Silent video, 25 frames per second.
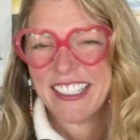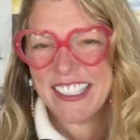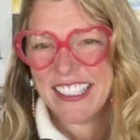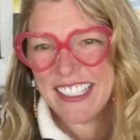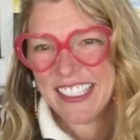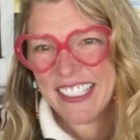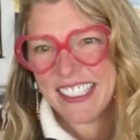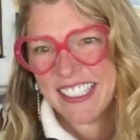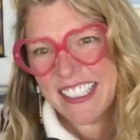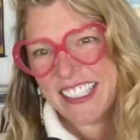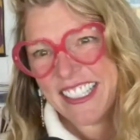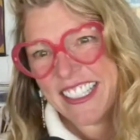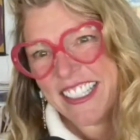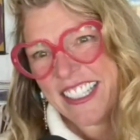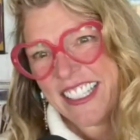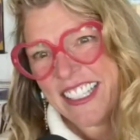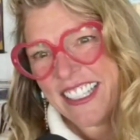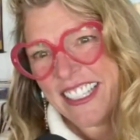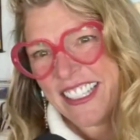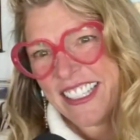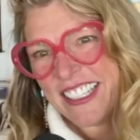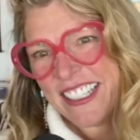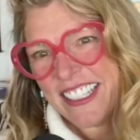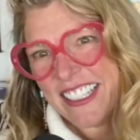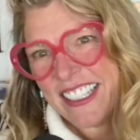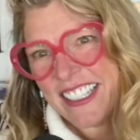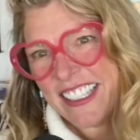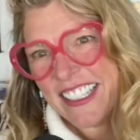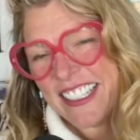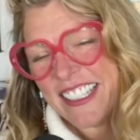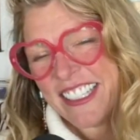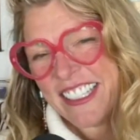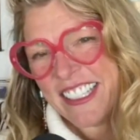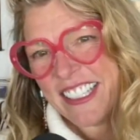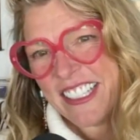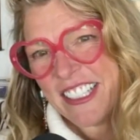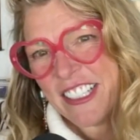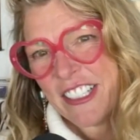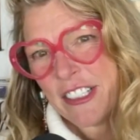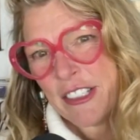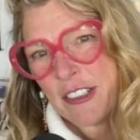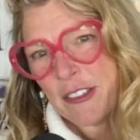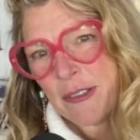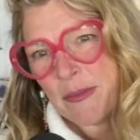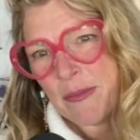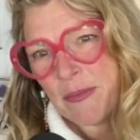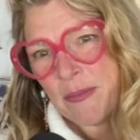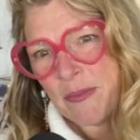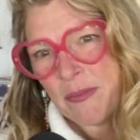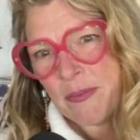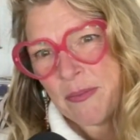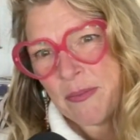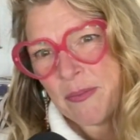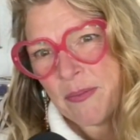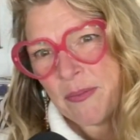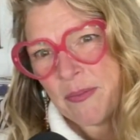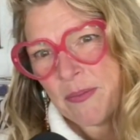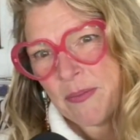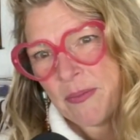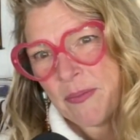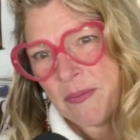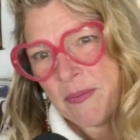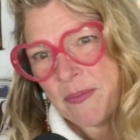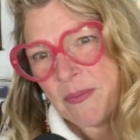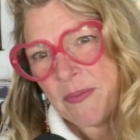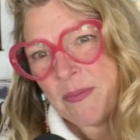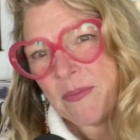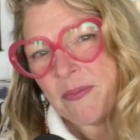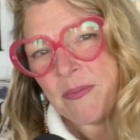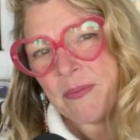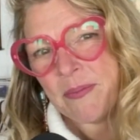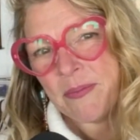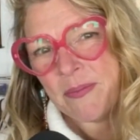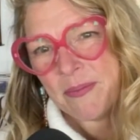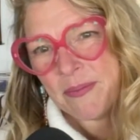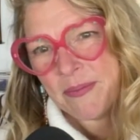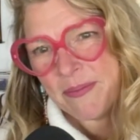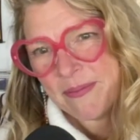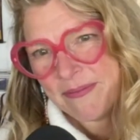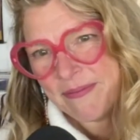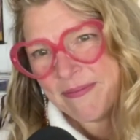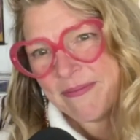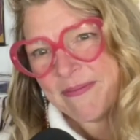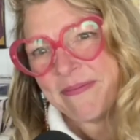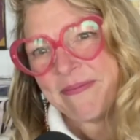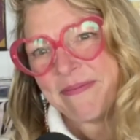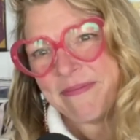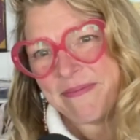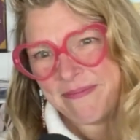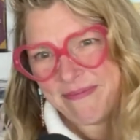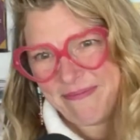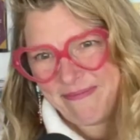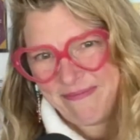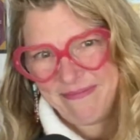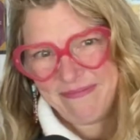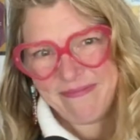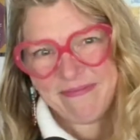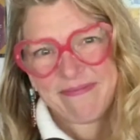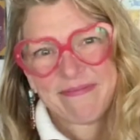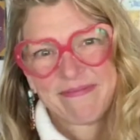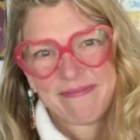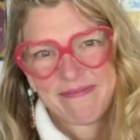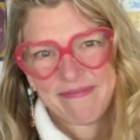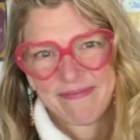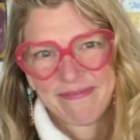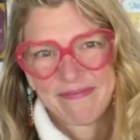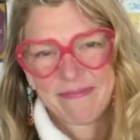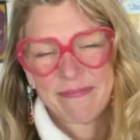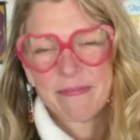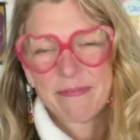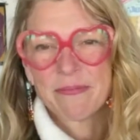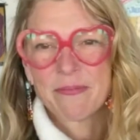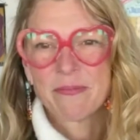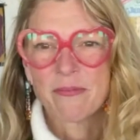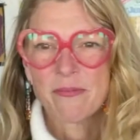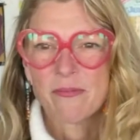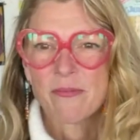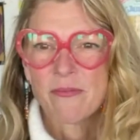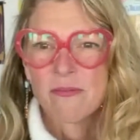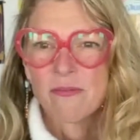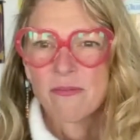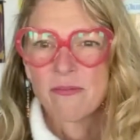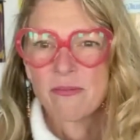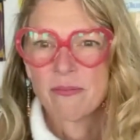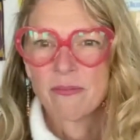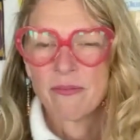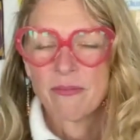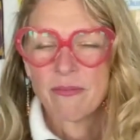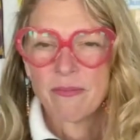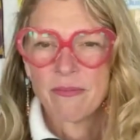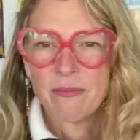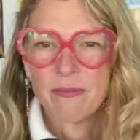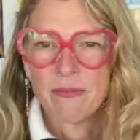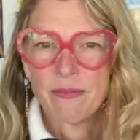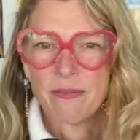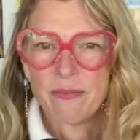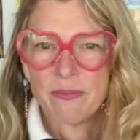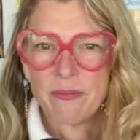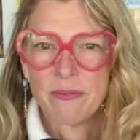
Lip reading: This person isn't speaking.